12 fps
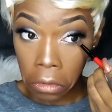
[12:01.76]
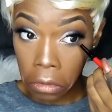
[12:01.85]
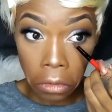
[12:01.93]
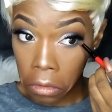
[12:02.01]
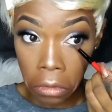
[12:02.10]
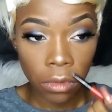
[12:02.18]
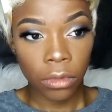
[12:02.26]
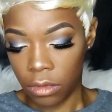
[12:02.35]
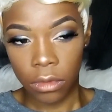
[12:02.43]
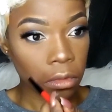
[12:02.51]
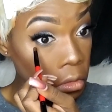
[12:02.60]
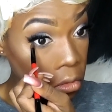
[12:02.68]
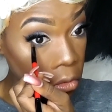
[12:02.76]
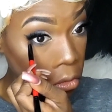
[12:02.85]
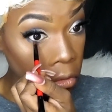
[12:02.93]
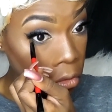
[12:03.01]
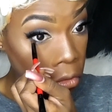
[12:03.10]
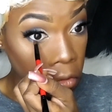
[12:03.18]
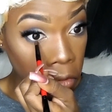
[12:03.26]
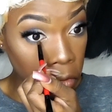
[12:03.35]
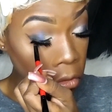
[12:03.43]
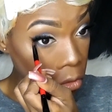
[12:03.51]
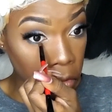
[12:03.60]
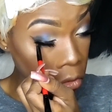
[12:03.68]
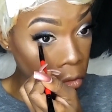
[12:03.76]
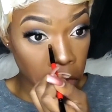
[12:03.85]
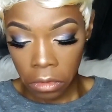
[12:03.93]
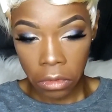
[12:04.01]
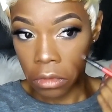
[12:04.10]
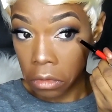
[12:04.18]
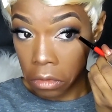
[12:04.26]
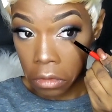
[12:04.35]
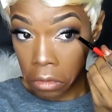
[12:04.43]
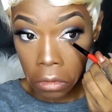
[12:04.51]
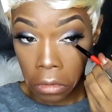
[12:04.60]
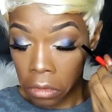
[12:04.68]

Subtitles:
just to give this look a more dramatic feel.